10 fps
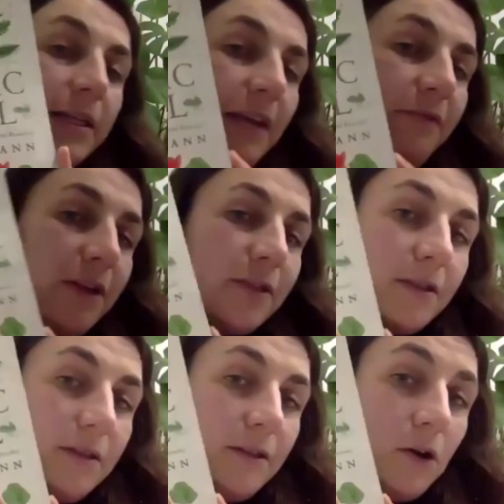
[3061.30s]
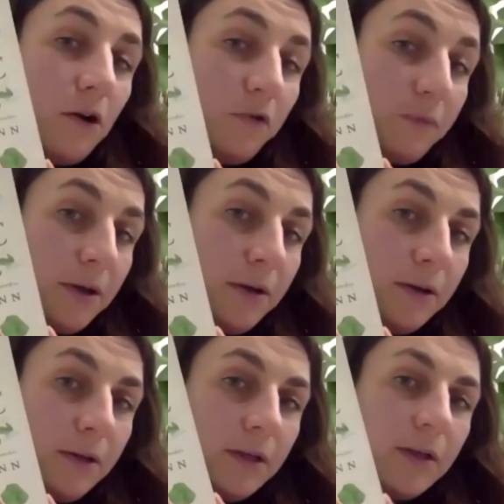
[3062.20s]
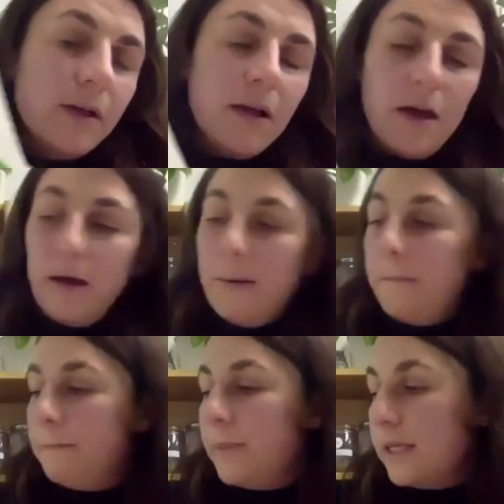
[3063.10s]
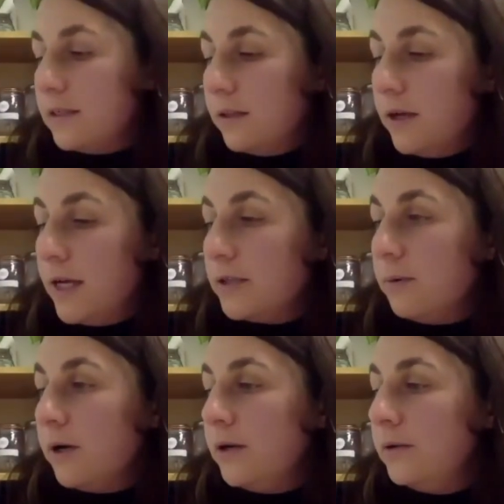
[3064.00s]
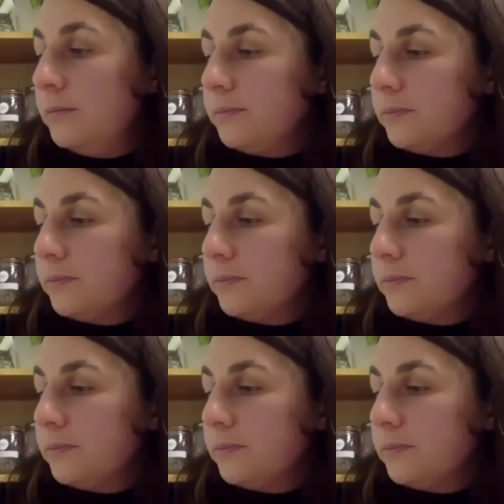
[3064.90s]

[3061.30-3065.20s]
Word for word: David Hoffmann. Um, that's another nice one.